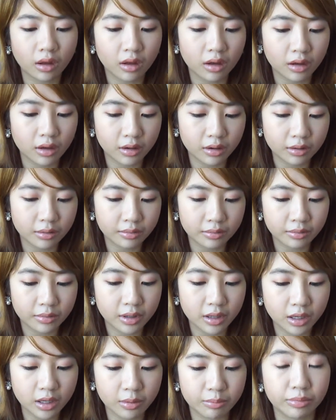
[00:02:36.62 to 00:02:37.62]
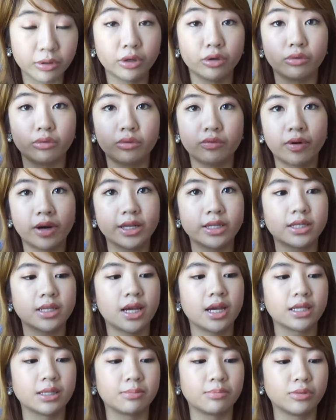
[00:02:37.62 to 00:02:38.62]
Um, blue. Writes
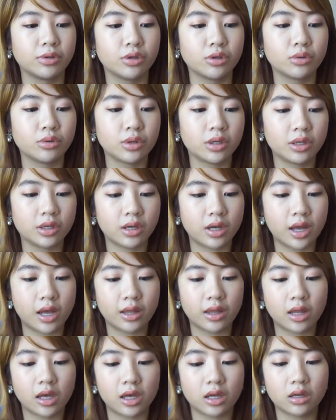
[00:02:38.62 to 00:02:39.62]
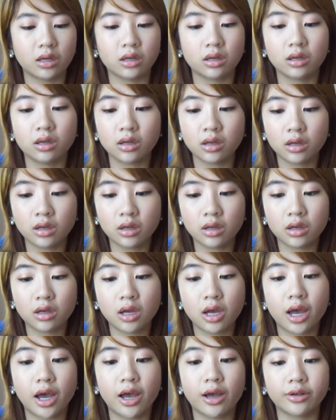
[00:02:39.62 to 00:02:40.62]
as blue. And then
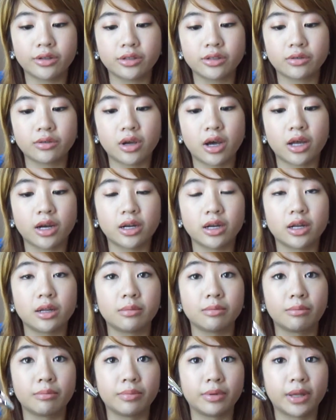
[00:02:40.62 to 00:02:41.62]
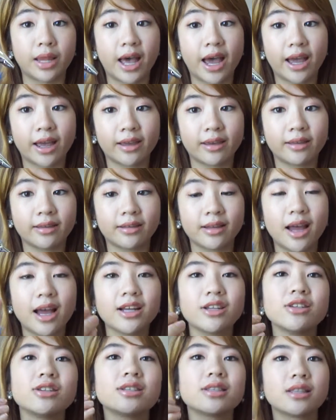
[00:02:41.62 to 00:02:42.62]
I also got it in black.
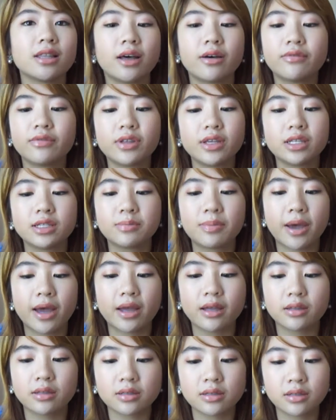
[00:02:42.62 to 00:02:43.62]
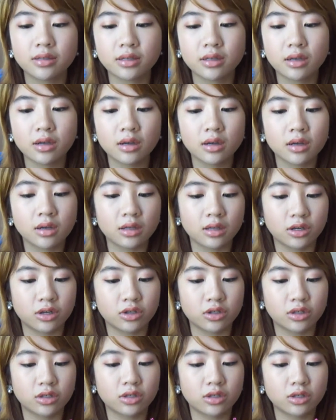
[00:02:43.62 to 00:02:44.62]
I just love these pens. They're
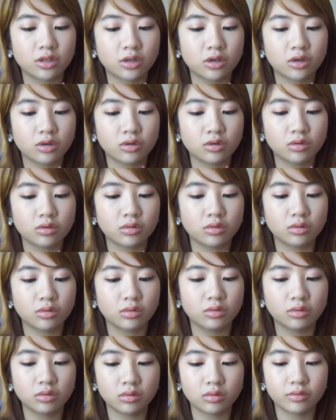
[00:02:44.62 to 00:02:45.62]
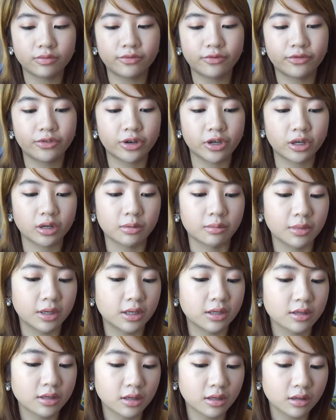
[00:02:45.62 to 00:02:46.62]
just so freaking
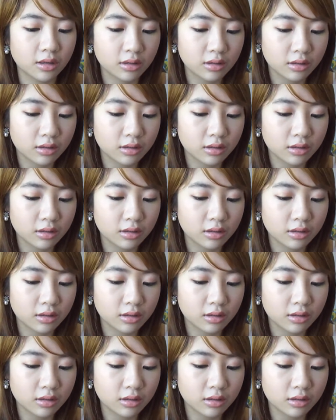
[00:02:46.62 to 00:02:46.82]
amazing.